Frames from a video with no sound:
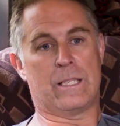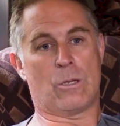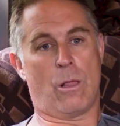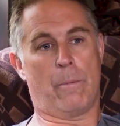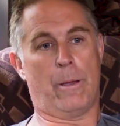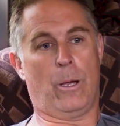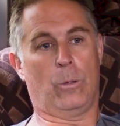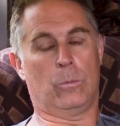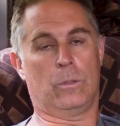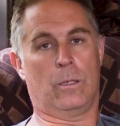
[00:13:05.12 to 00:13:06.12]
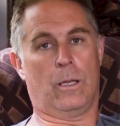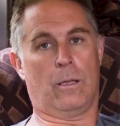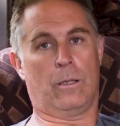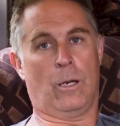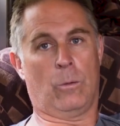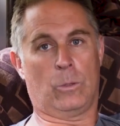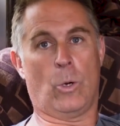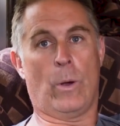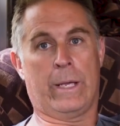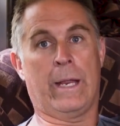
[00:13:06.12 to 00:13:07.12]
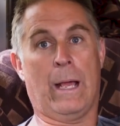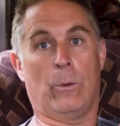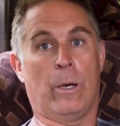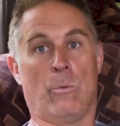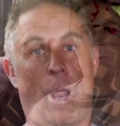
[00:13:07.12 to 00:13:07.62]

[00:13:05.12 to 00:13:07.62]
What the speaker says: is all about, going out and